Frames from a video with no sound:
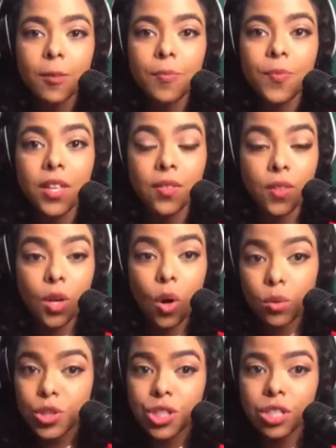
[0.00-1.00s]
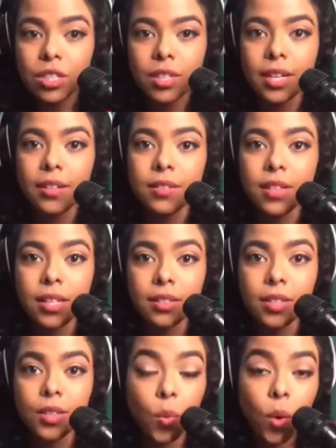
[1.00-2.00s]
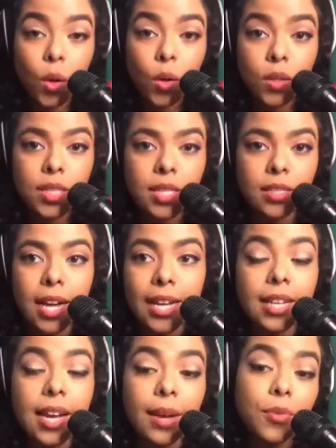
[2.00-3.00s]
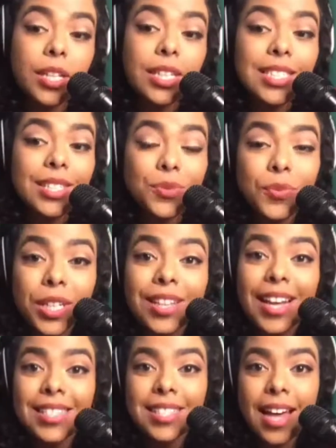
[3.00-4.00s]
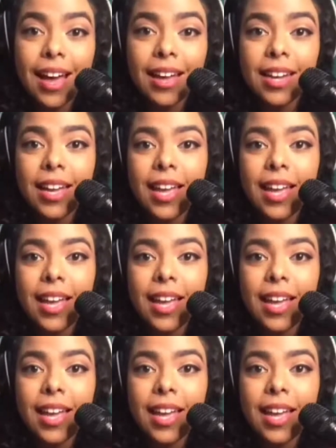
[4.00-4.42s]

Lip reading: in the culture and in the world. And I really didn't realize that.